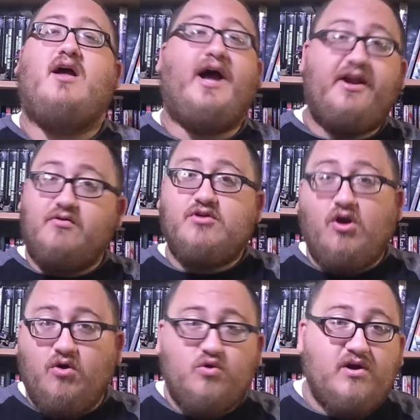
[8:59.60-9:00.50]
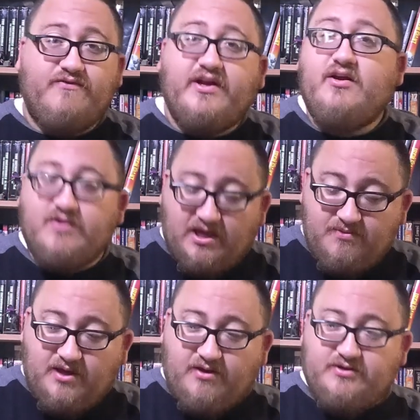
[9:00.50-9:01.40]
I don't know who are video game
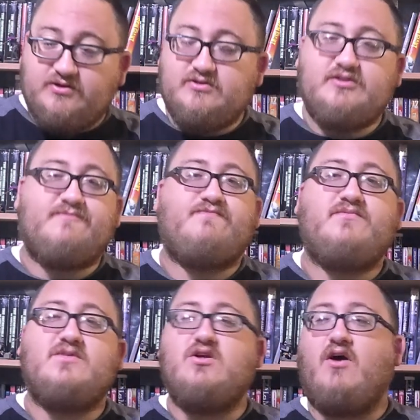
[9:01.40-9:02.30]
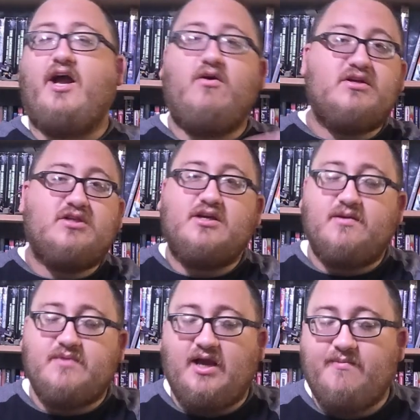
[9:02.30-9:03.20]
characters. So I always look
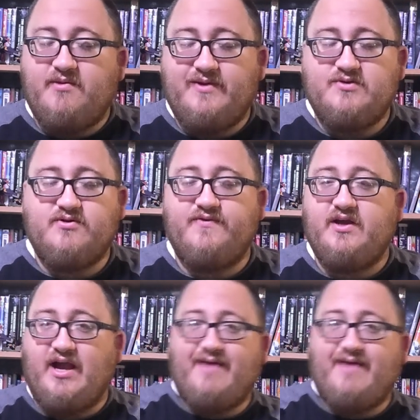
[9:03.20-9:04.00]
up the IMDb trivia